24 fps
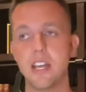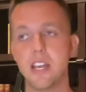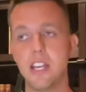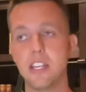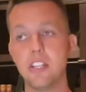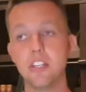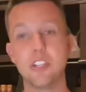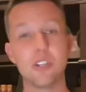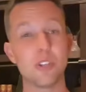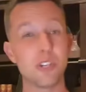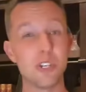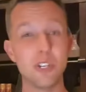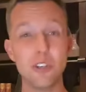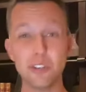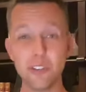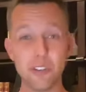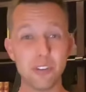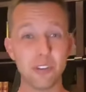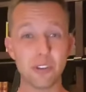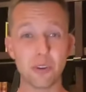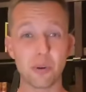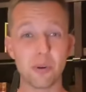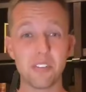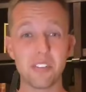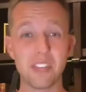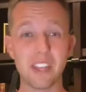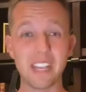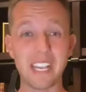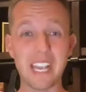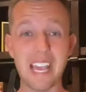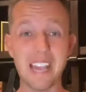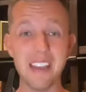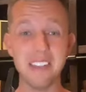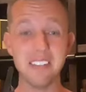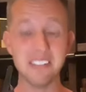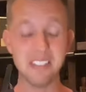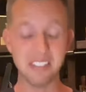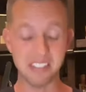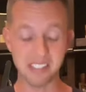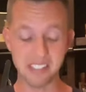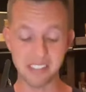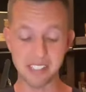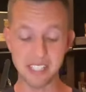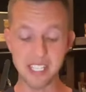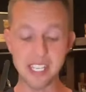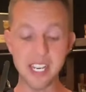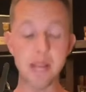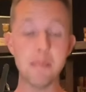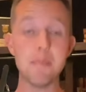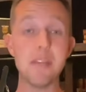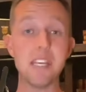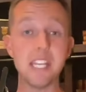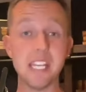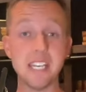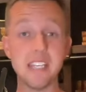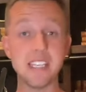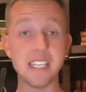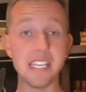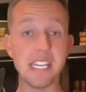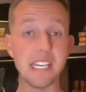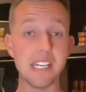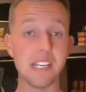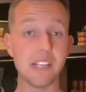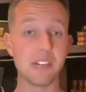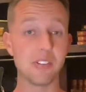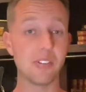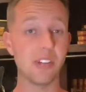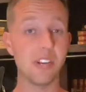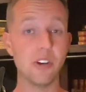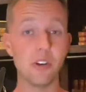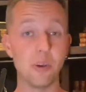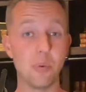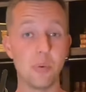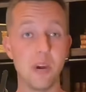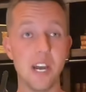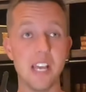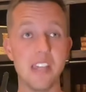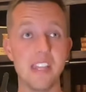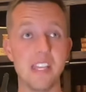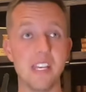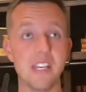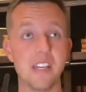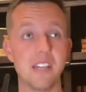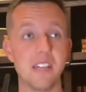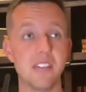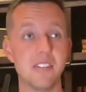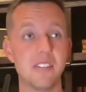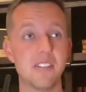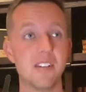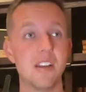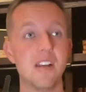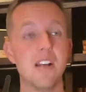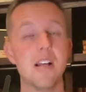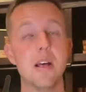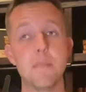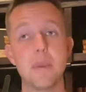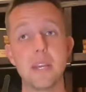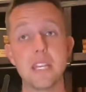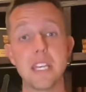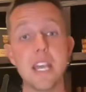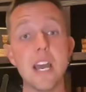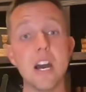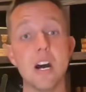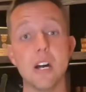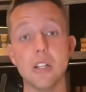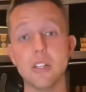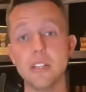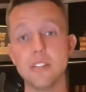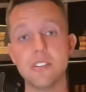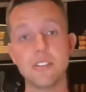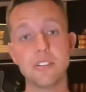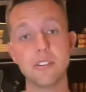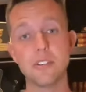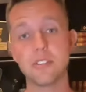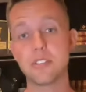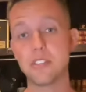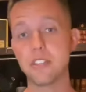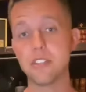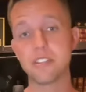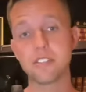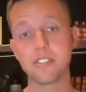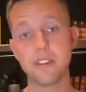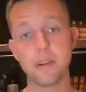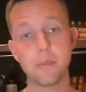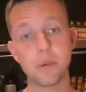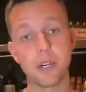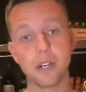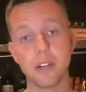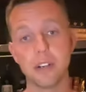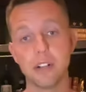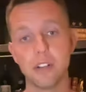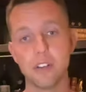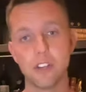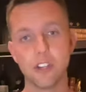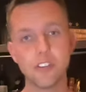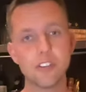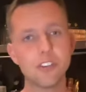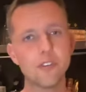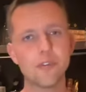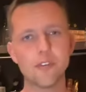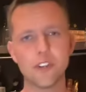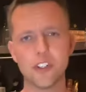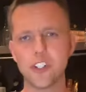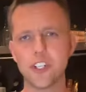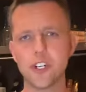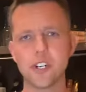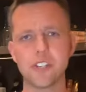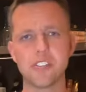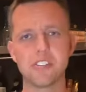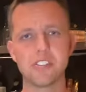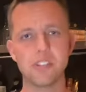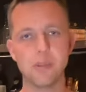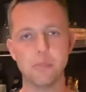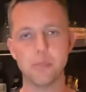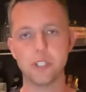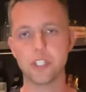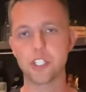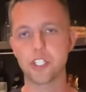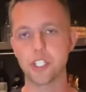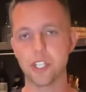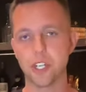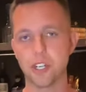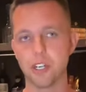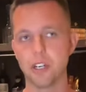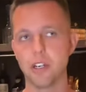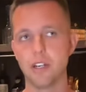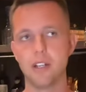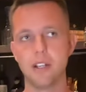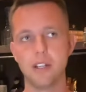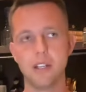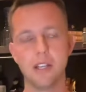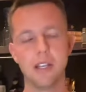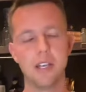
And usually they're always like SEC, and I'm in Indiana, so I don't know why that is. But yeah, I'll list those in the summer. Those are for sure a summer shirt.